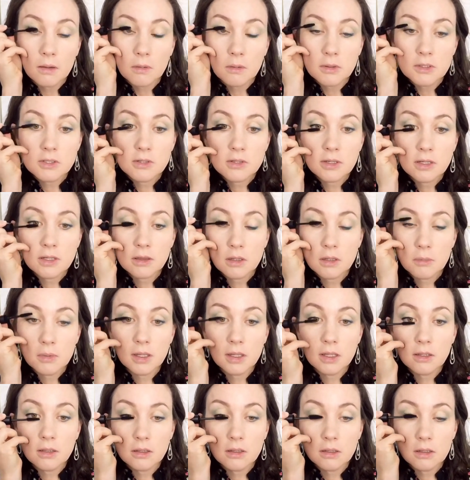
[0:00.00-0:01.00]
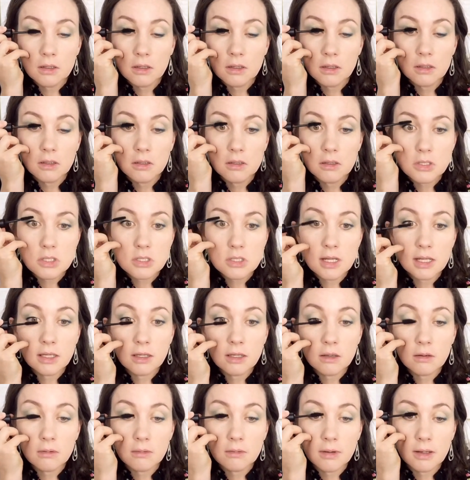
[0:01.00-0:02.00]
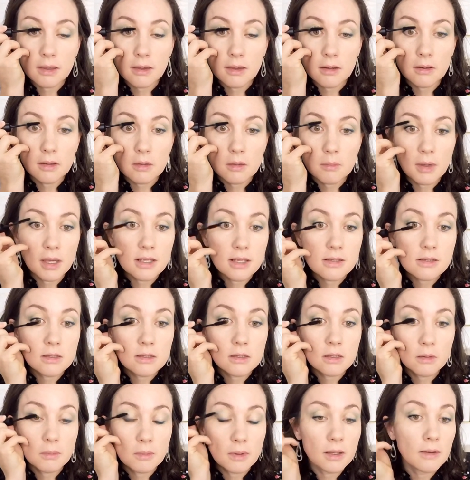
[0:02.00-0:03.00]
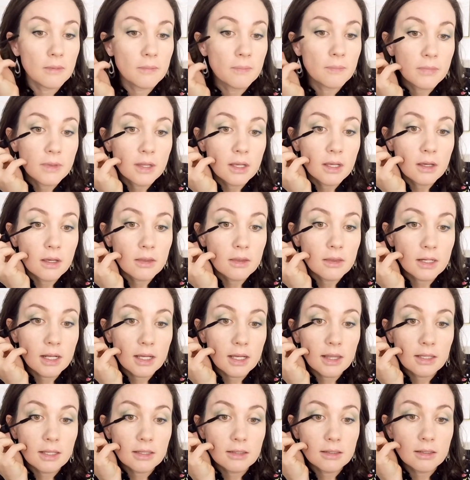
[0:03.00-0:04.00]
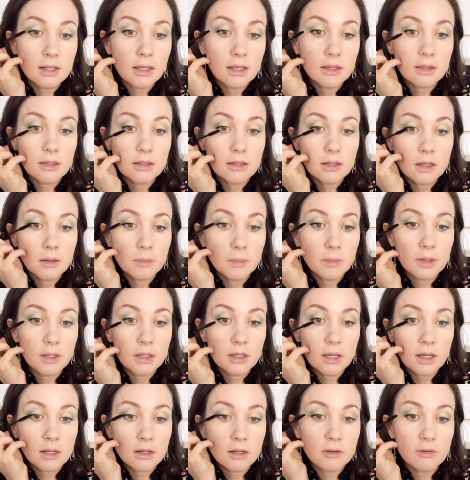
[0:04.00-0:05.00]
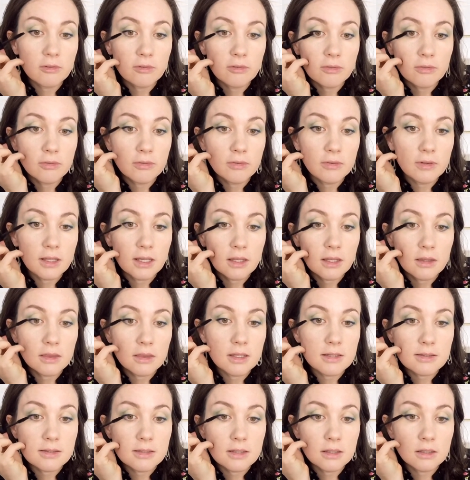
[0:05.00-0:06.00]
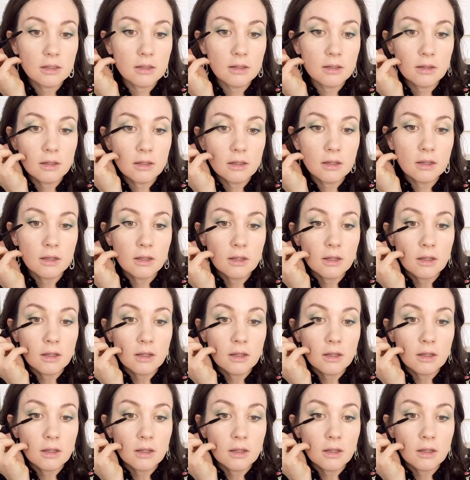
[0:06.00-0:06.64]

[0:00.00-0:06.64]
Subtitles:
And once you get them in, you can shake it right there at the base a little bit. Then I like to take the tip and kind of flick these little